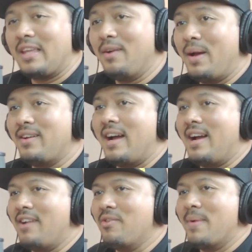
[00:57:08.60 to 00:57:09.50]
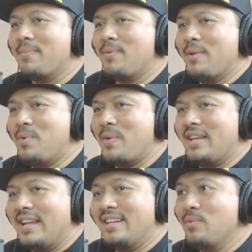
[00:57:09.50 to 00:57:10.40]
yeah, I remember when we were in
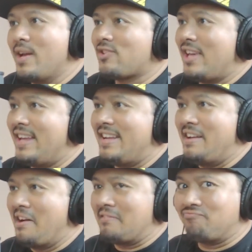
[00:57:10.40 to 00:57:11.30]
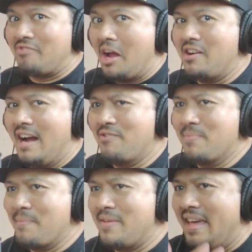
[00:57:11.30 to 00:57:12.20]
London, we actually had that duck. I
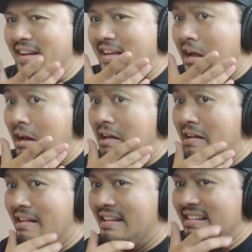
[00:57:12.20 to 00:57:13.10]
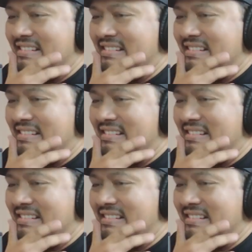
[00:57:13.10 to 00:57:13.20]
remember that clearly.